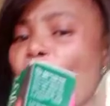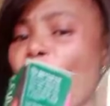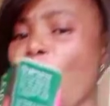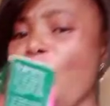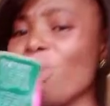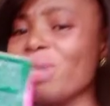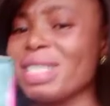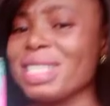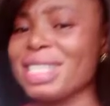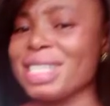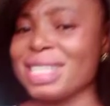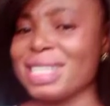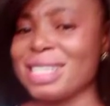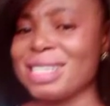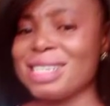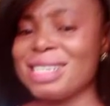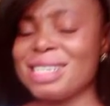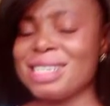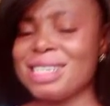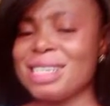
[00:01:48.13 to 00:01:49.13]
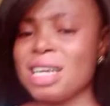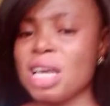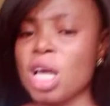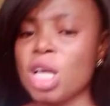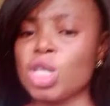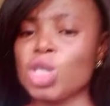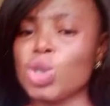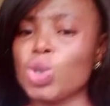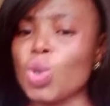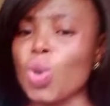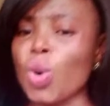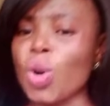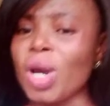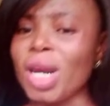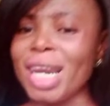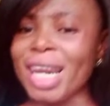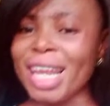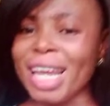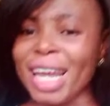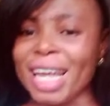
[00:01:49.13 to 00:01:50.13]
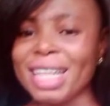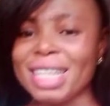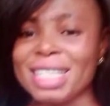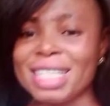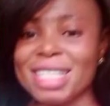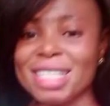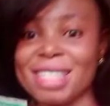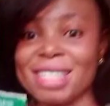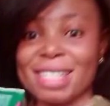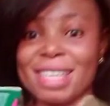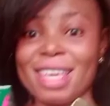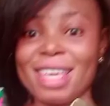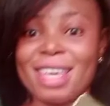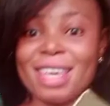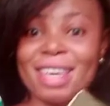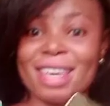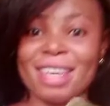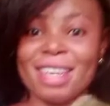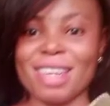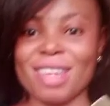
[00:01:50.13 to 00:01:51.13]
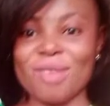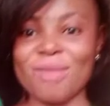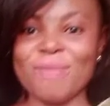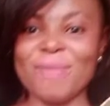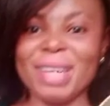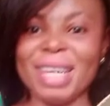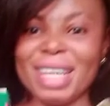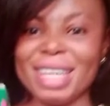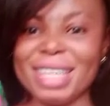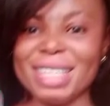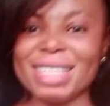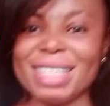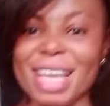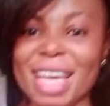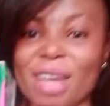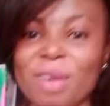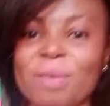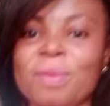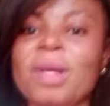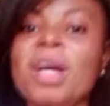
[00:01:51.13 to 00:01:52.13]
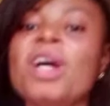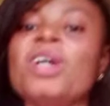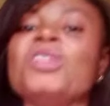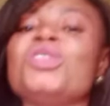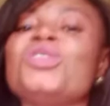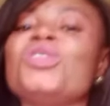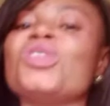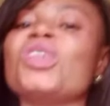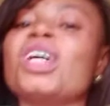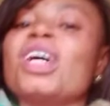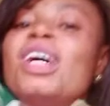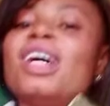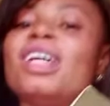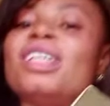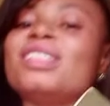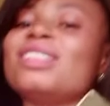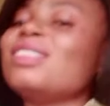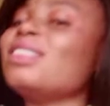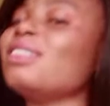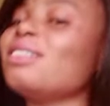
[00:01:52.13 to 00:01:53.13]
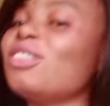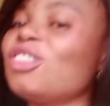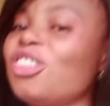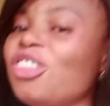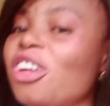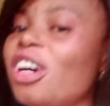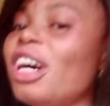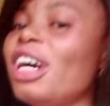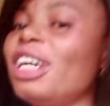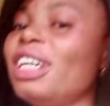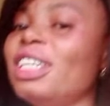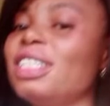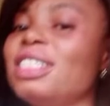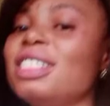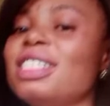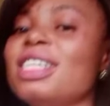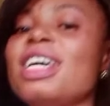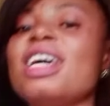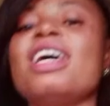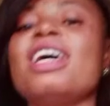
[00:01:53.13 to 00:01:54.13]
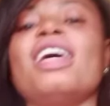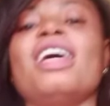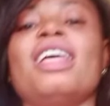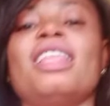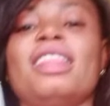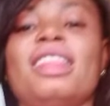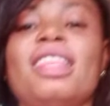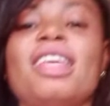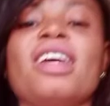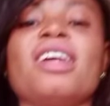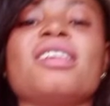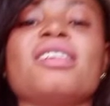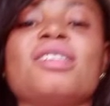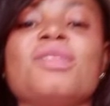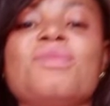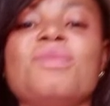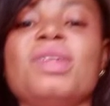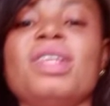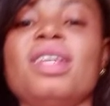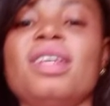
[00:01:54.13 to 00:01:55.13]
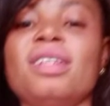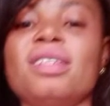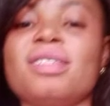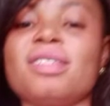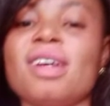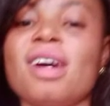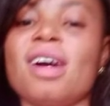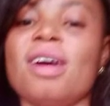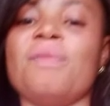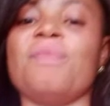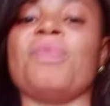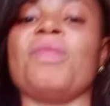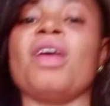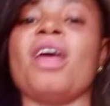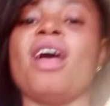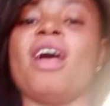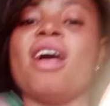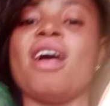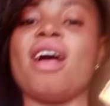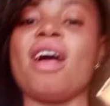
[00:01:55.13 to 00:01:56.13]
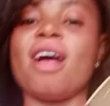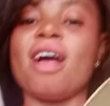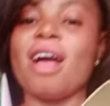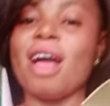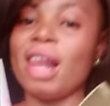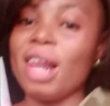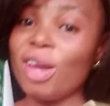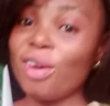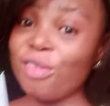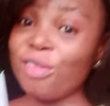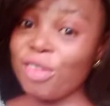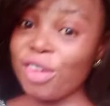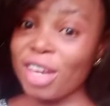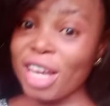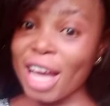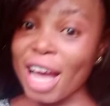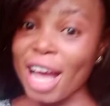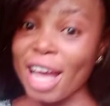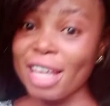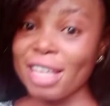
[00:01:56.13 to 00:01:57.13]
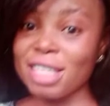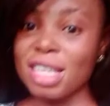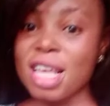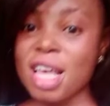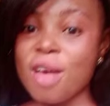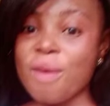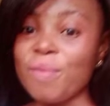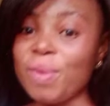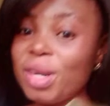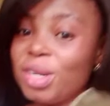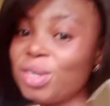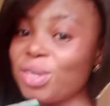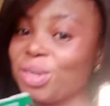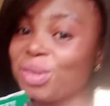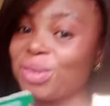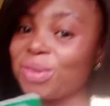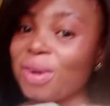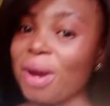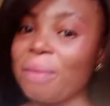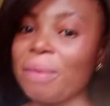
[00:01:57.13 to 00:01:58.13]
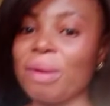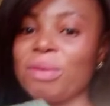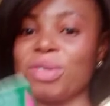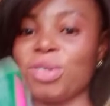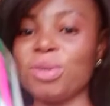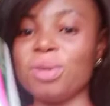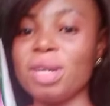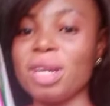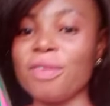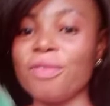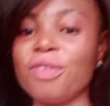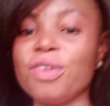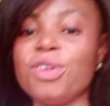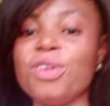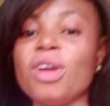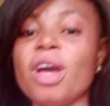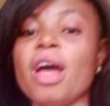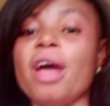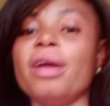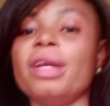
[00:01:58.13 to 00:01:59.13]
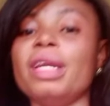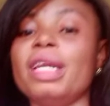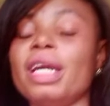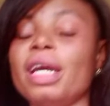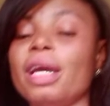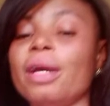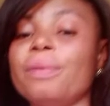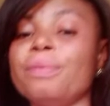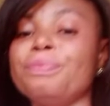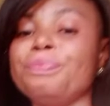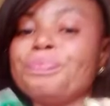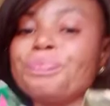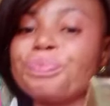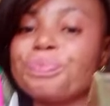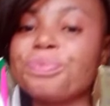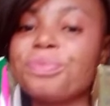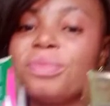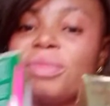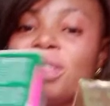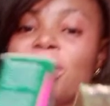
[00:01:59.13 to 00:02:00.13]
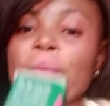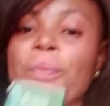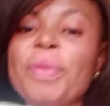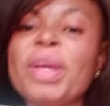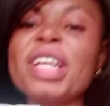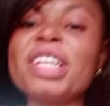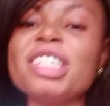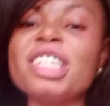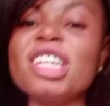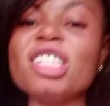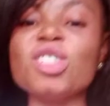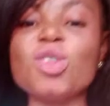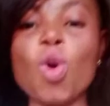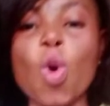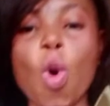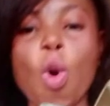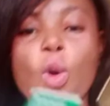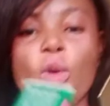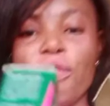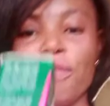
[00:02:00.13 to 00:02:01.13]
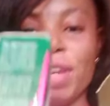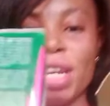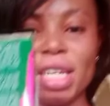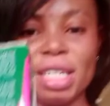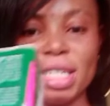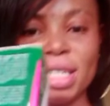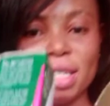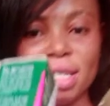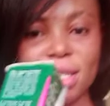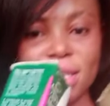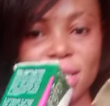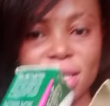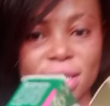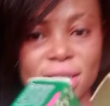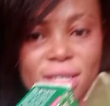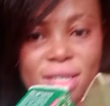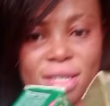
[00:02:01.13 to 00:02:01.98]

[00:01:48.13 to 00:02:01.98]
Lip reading: hot succulent skin. Please, you can try it and thanks me later. I love you guys. Please subscribe. I'll show the video, the pictures of this